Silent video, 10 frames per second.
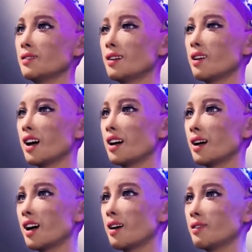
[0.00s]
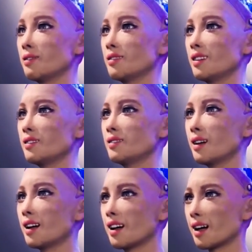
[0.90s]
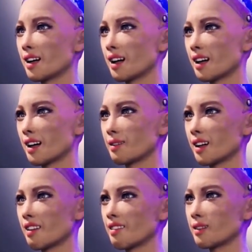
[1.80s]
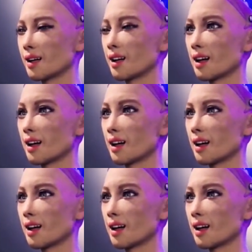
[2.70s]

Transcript: In one great moment, our existence sprang forth